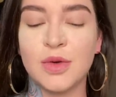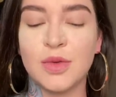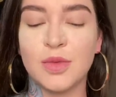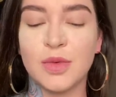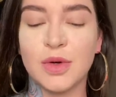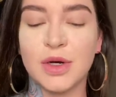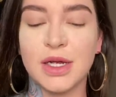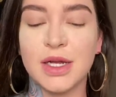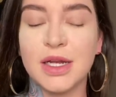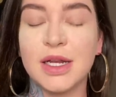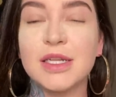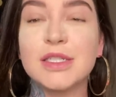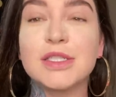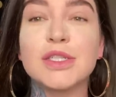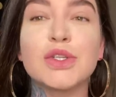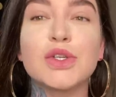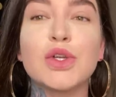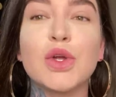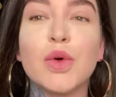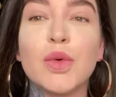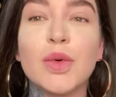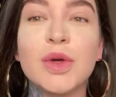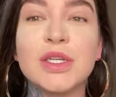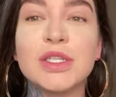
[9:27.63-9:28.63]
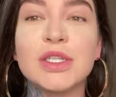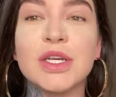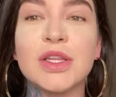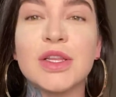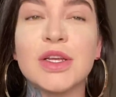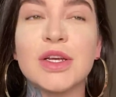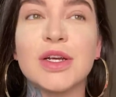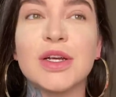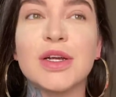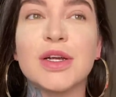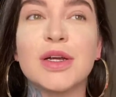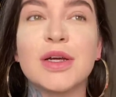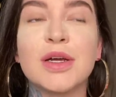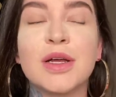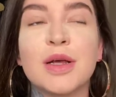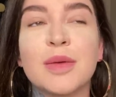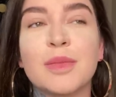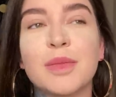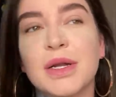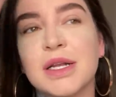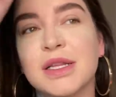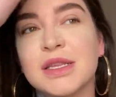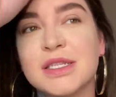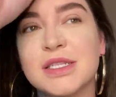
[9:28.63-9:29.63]
we're getting to know each other.
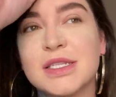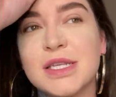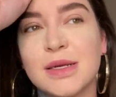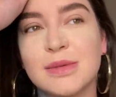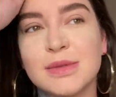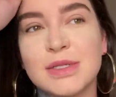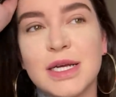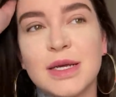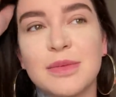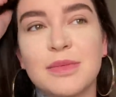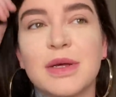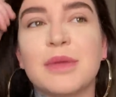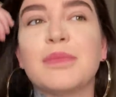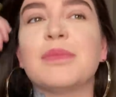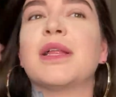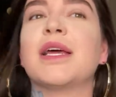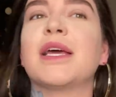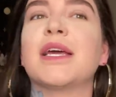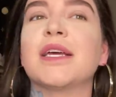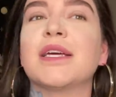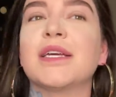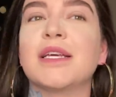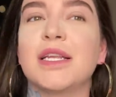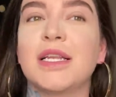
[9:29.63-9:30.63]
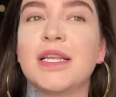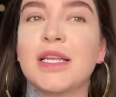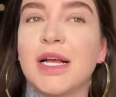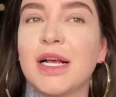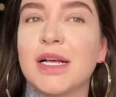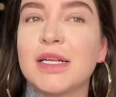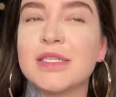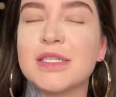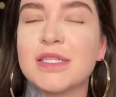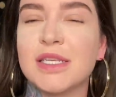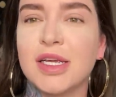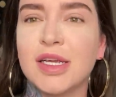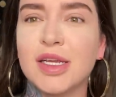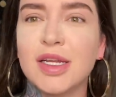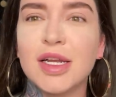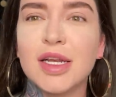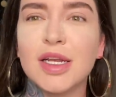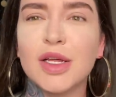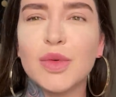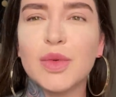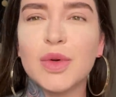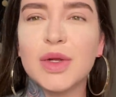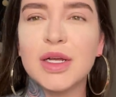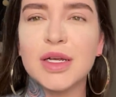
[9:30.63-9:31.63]
But at the same time, I'm like not seeing
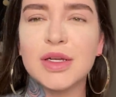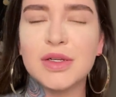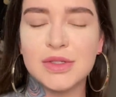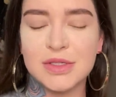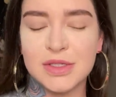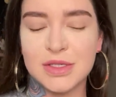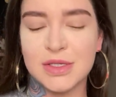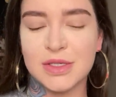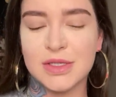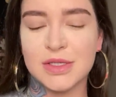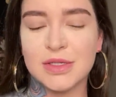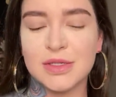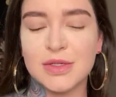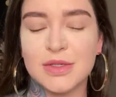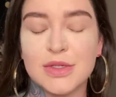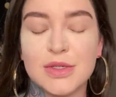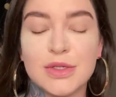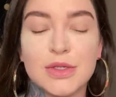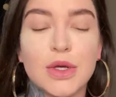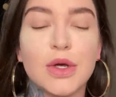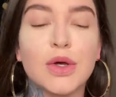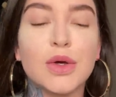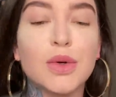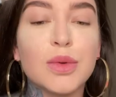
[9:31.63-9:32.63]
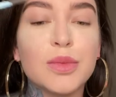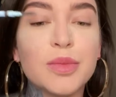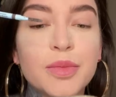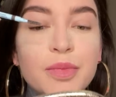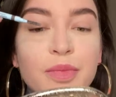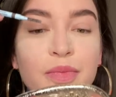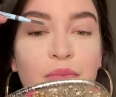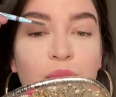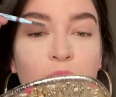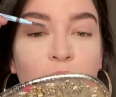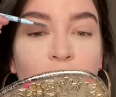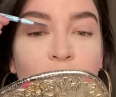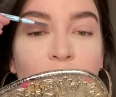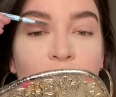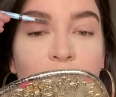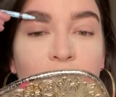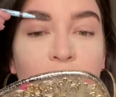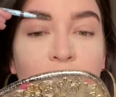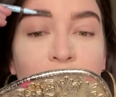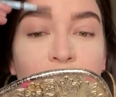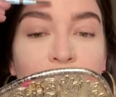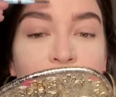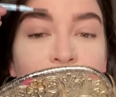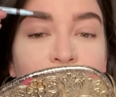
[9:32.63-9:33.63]
anyone else. So
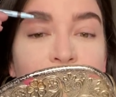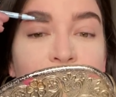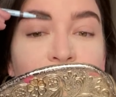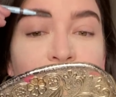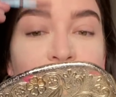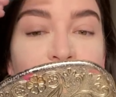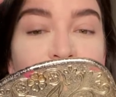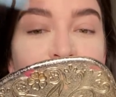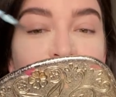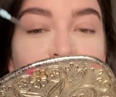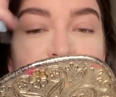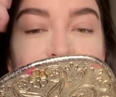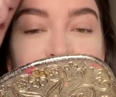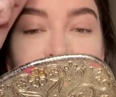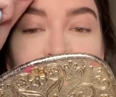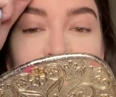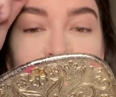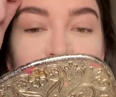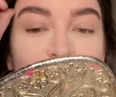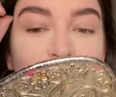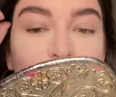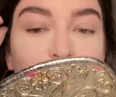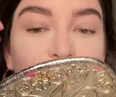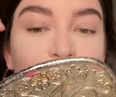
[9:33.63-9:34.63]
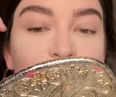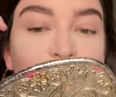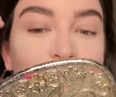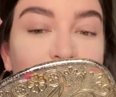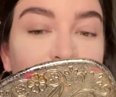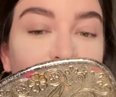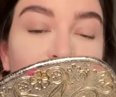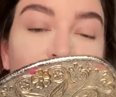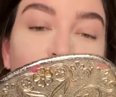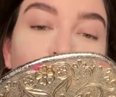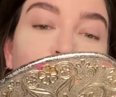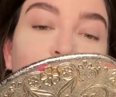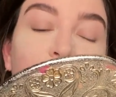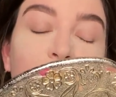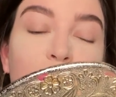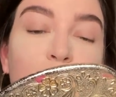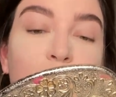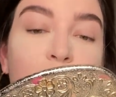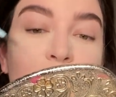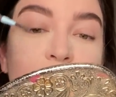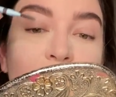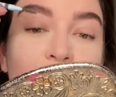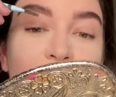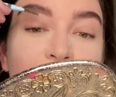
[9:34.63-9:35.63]
yeah. Anyway,
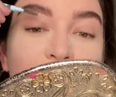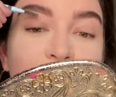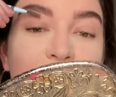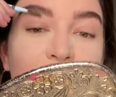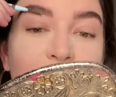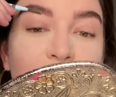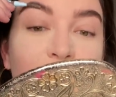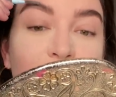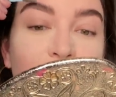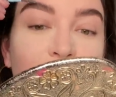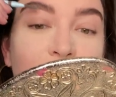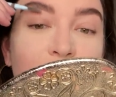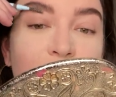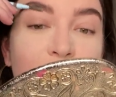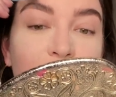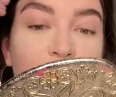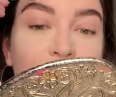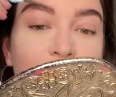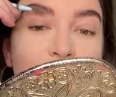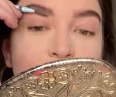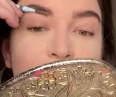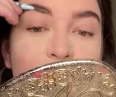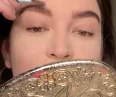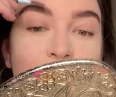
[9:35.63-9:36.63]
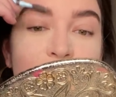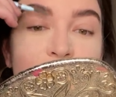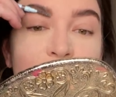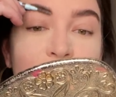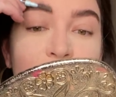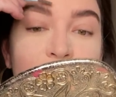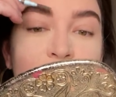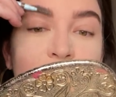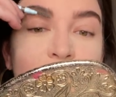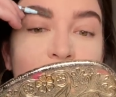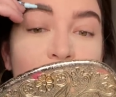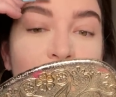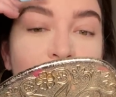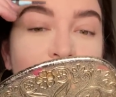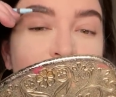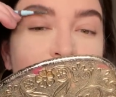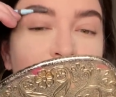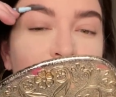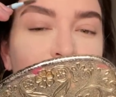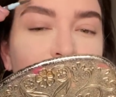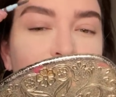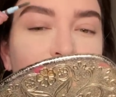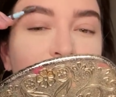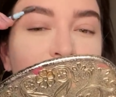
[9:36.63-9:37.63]
I was getting ready
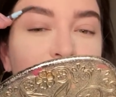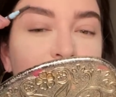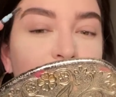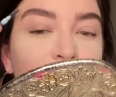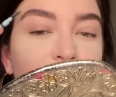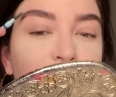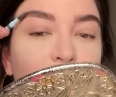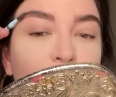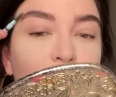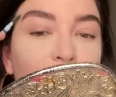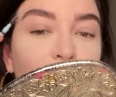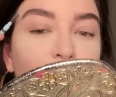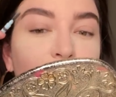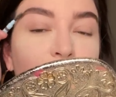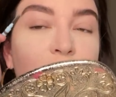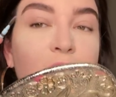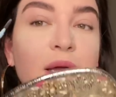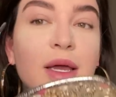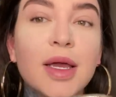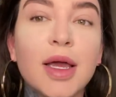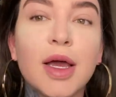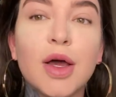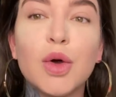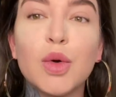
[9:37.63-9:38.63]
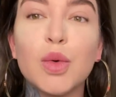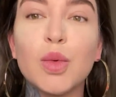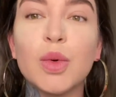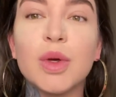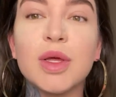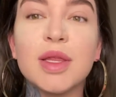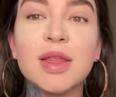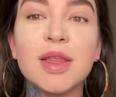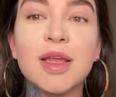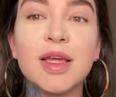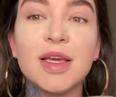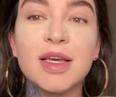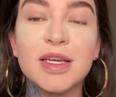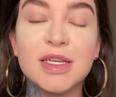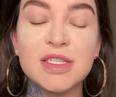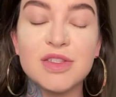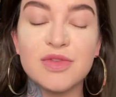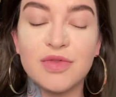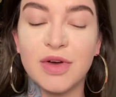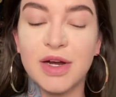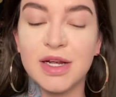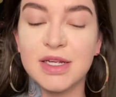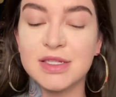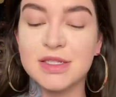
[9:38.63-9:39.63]
to go hang out with his
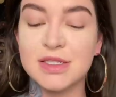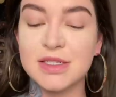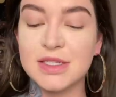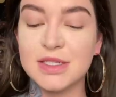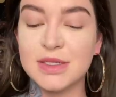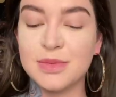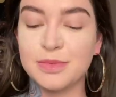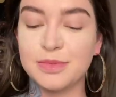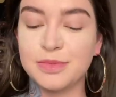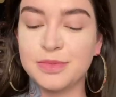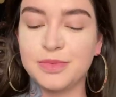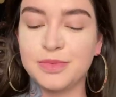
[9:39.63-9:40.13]
friends